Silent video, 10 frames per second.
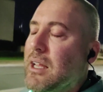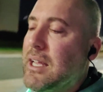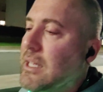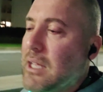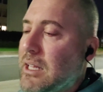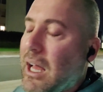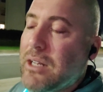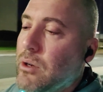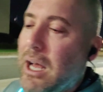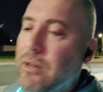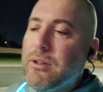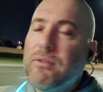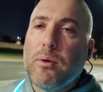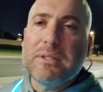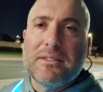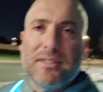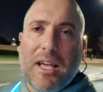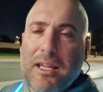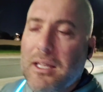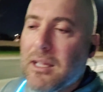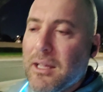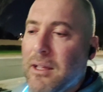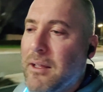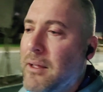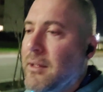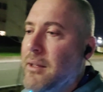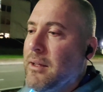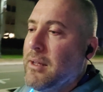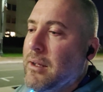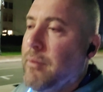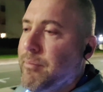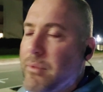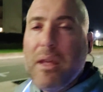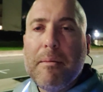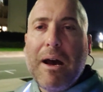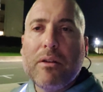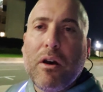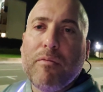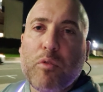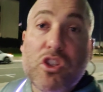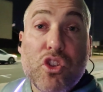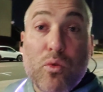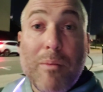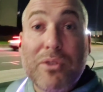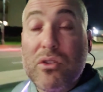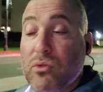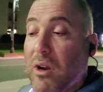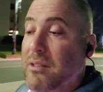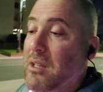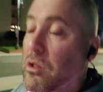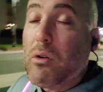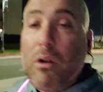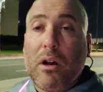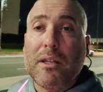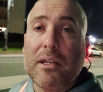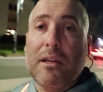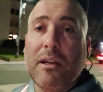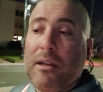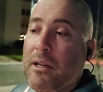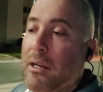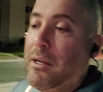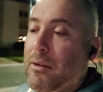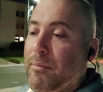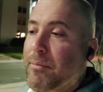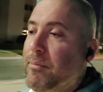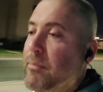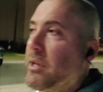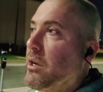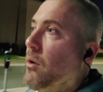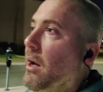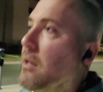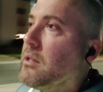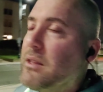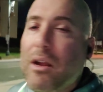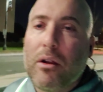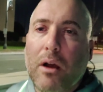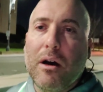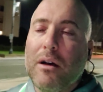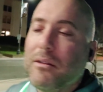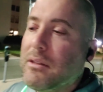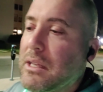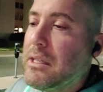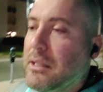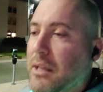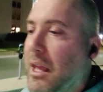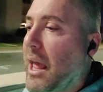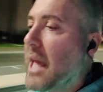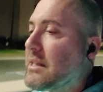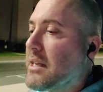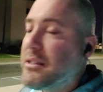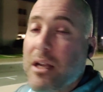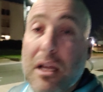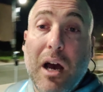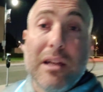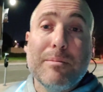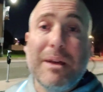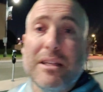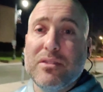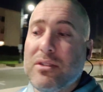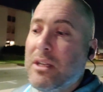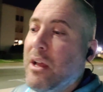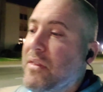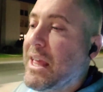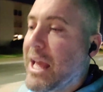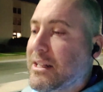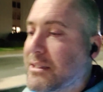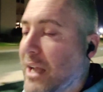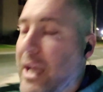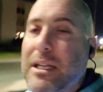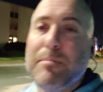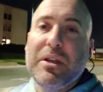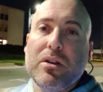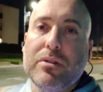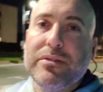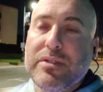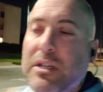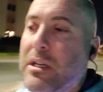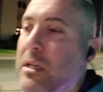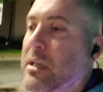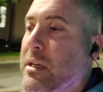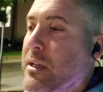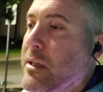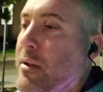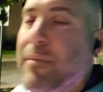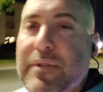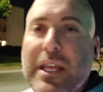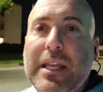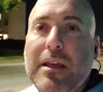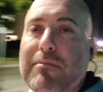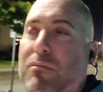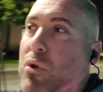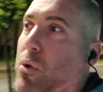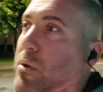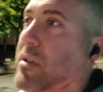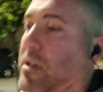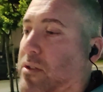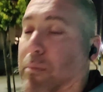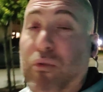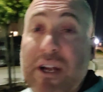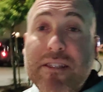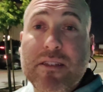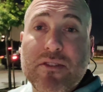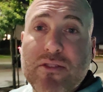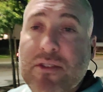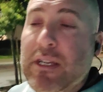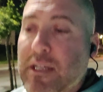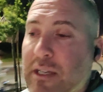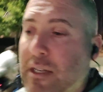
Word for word: it, I don't I don't even know what to say. The amount of prescription drugs that they're on, you know, they're uh, the antipsychotic meds, the anxiety pills, the mood suppressants.